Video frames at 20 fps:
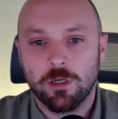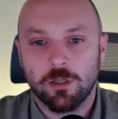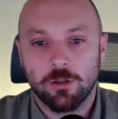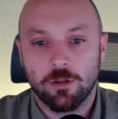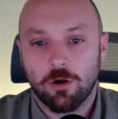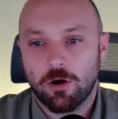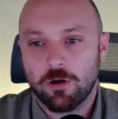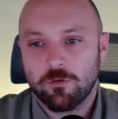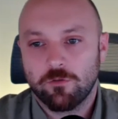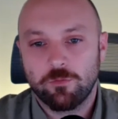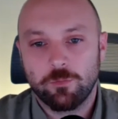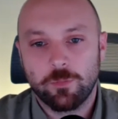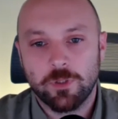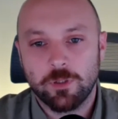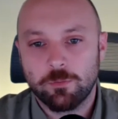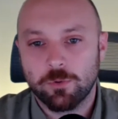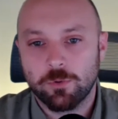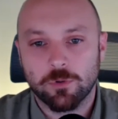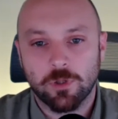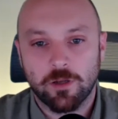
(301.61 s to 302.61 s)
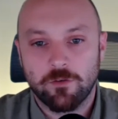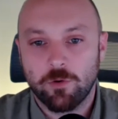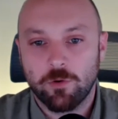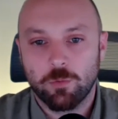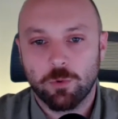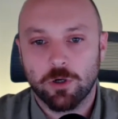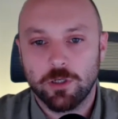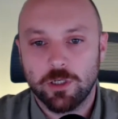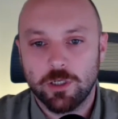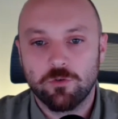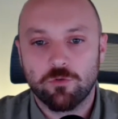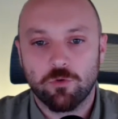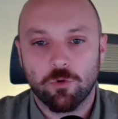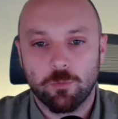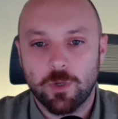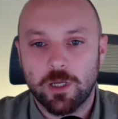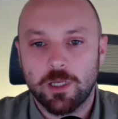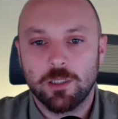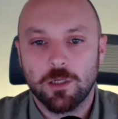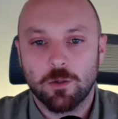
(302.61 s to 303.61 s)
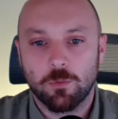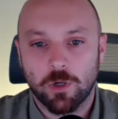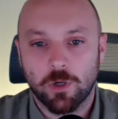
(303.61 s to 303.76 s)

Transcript: A lot of people, everyone in Romania